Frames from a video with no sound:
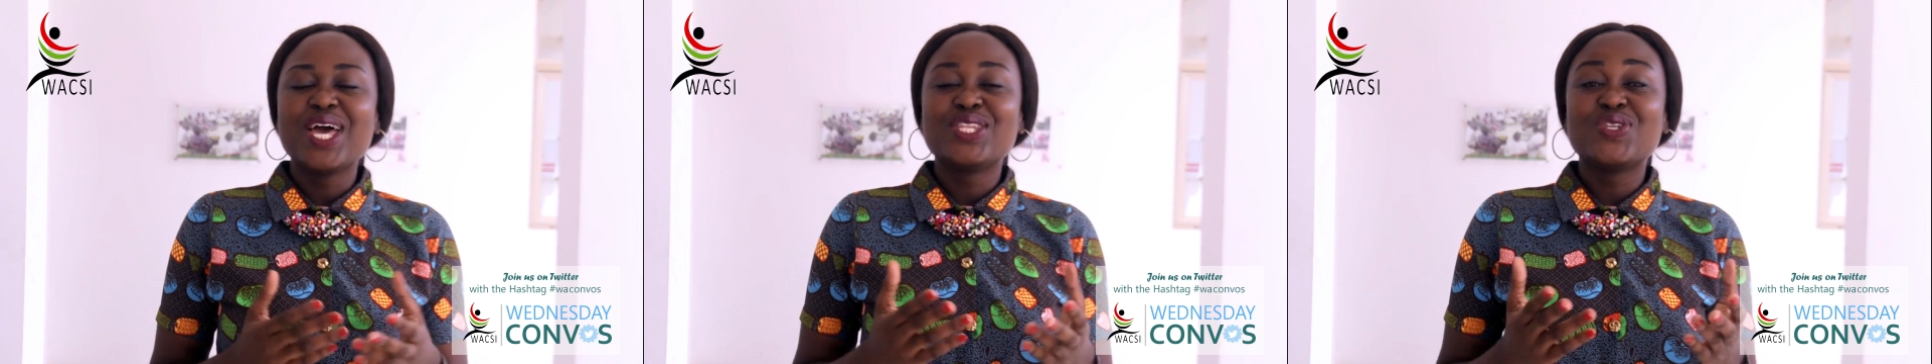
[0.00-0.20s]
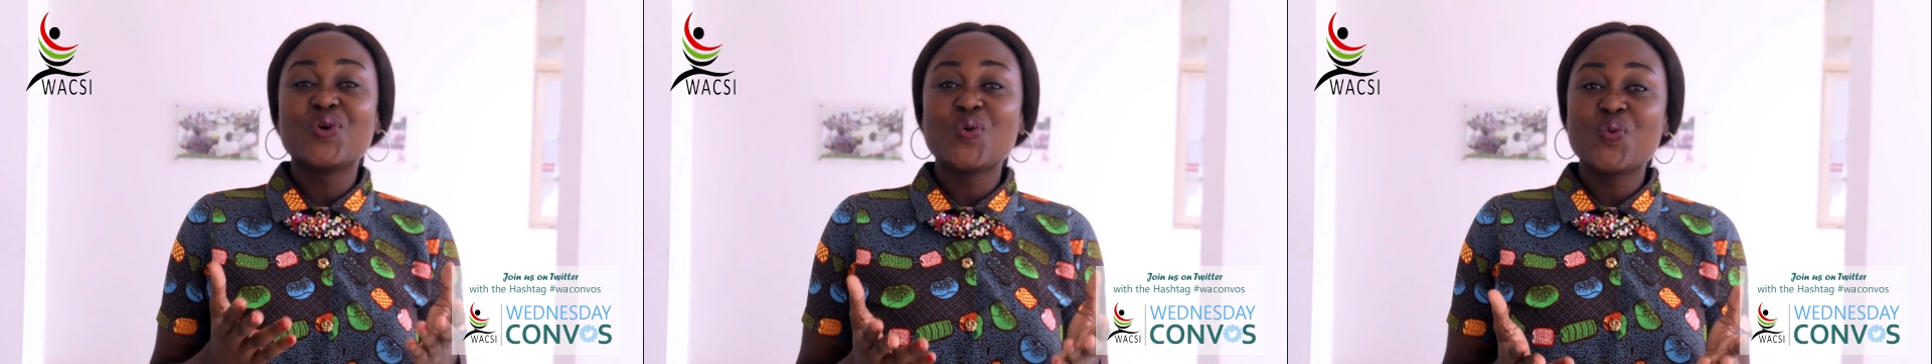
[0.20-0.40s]

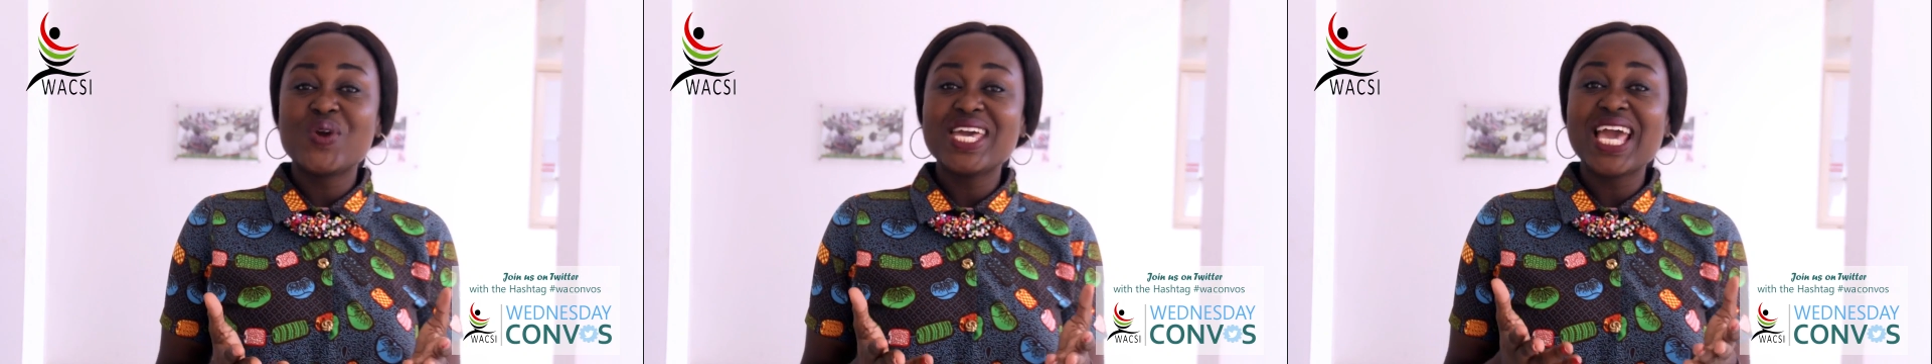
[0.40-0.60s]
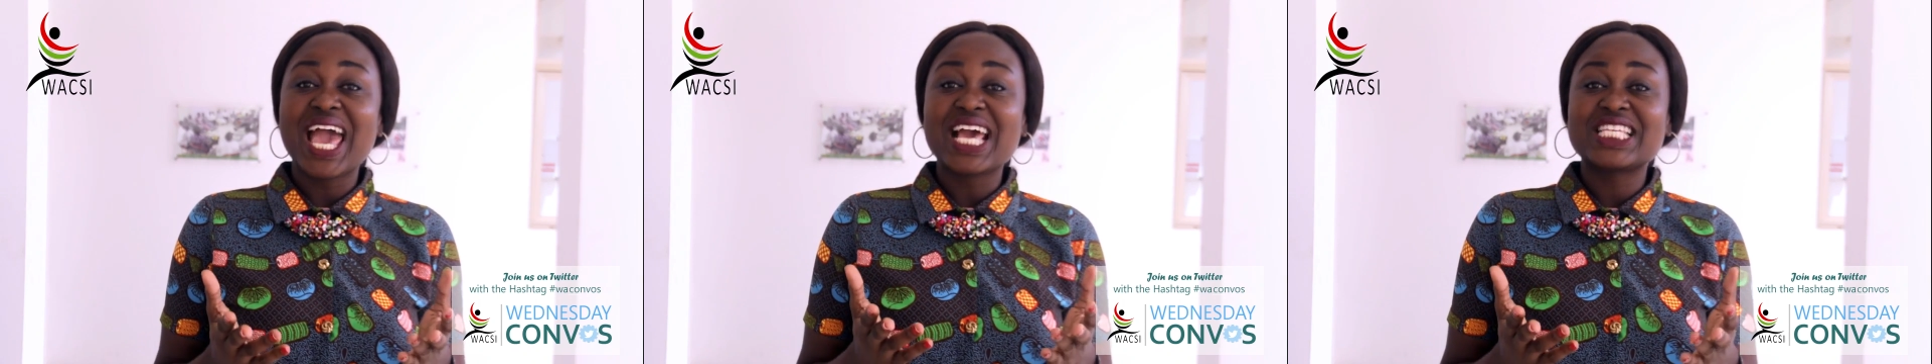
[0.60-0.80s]
Do
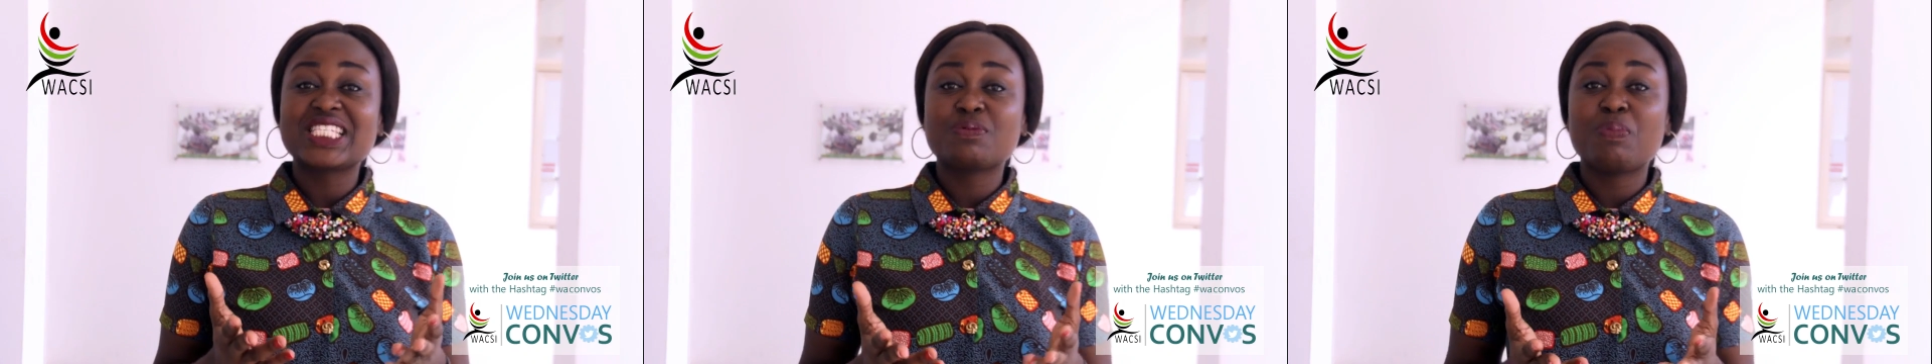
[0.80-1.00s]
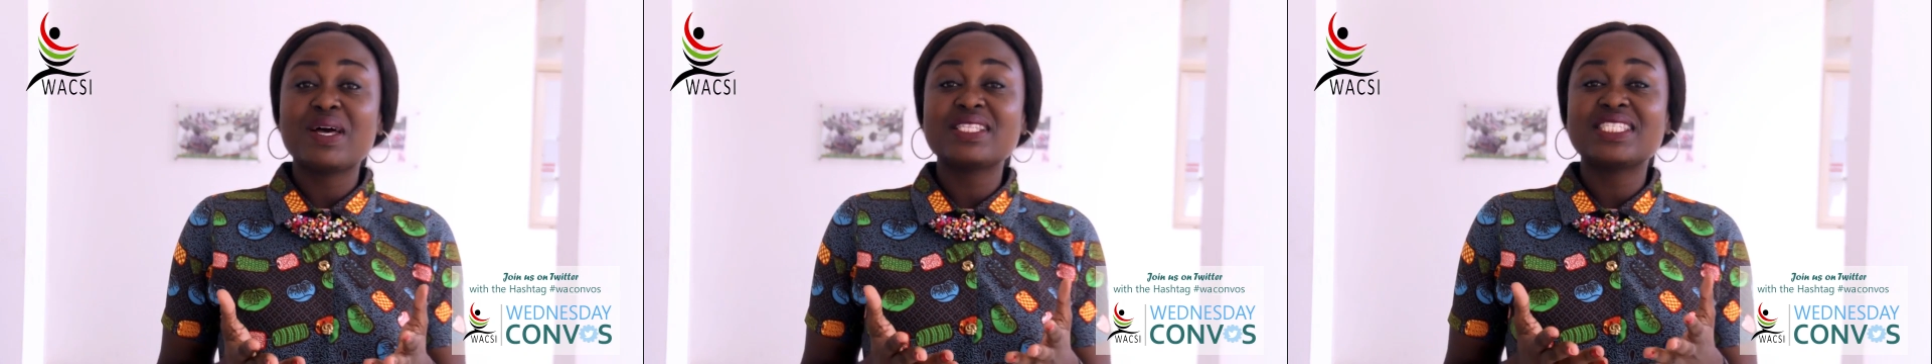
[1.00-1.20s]
we
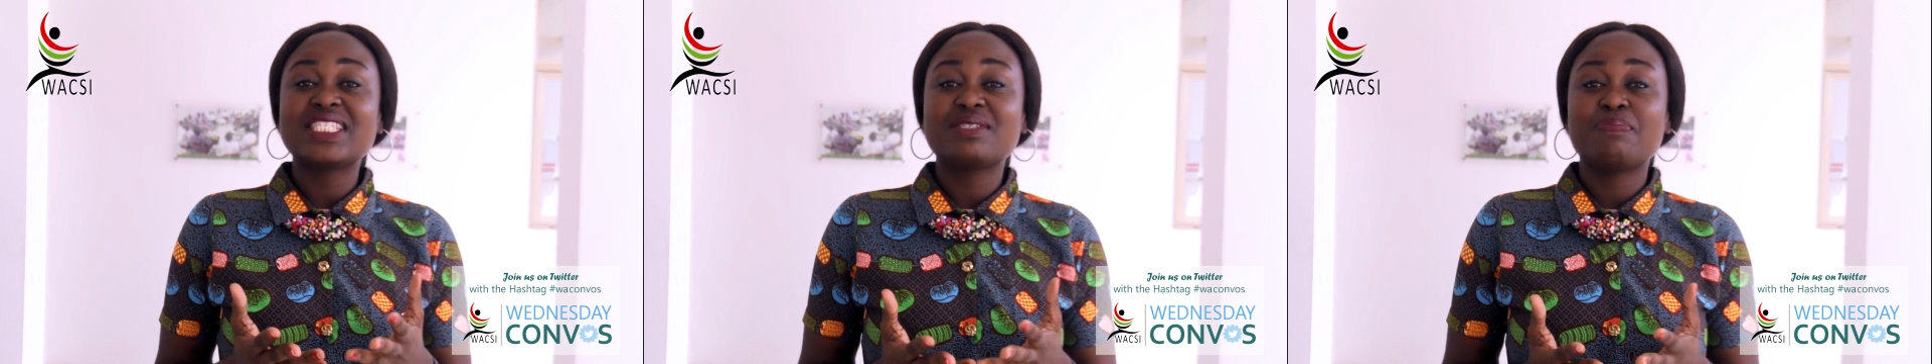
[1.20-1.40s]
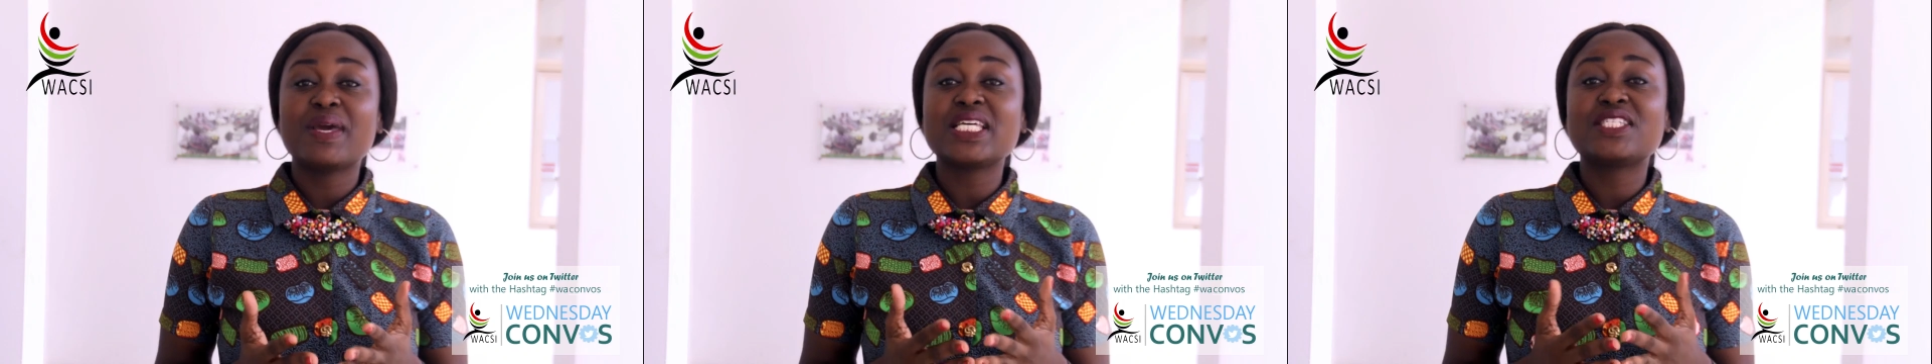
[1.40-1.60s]
expand
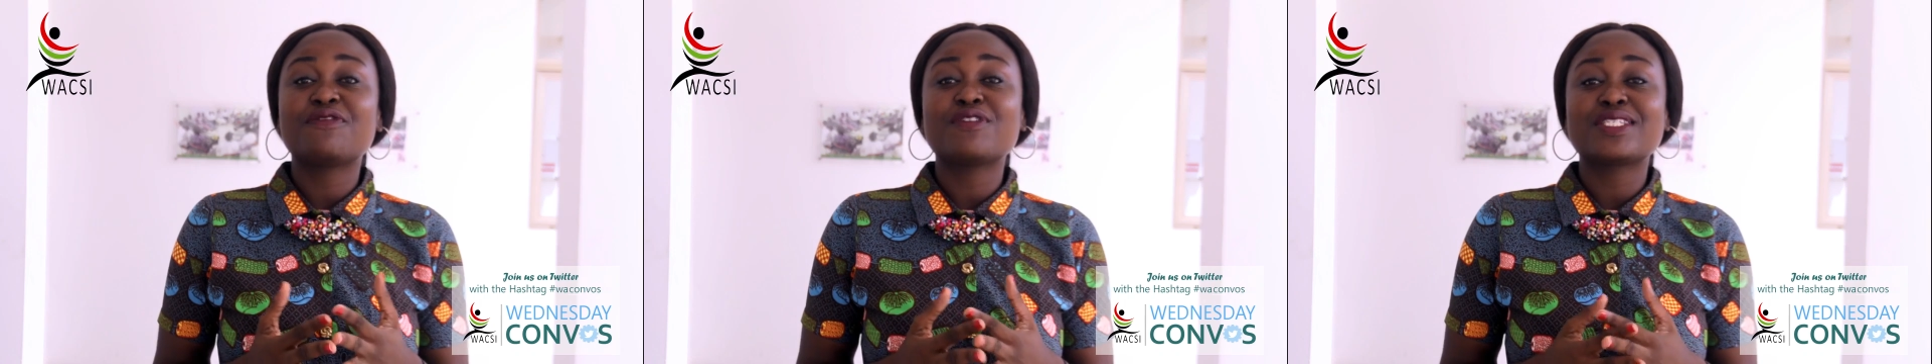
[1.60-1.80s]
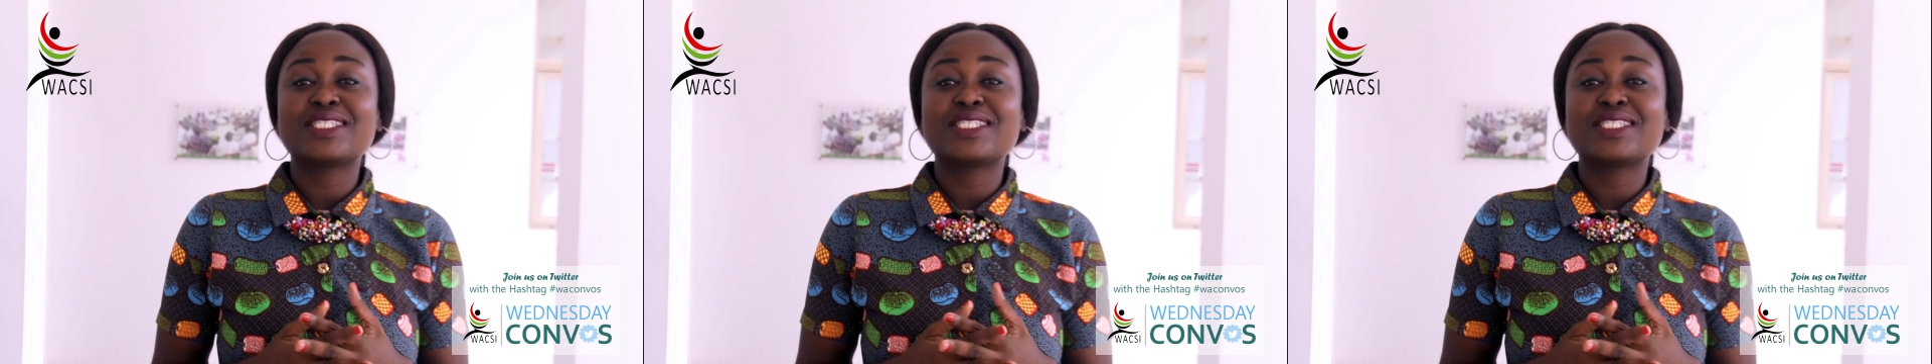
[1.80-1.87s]
space for